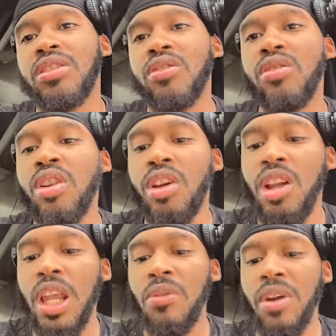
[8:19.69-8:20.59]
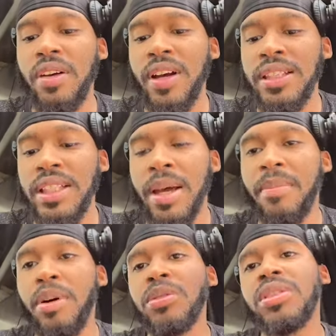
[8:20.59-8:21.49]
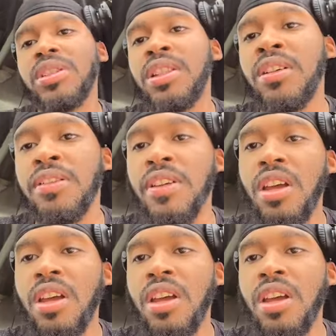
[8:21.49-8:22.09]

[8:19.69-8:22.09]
So like, whenever I start posting stuff,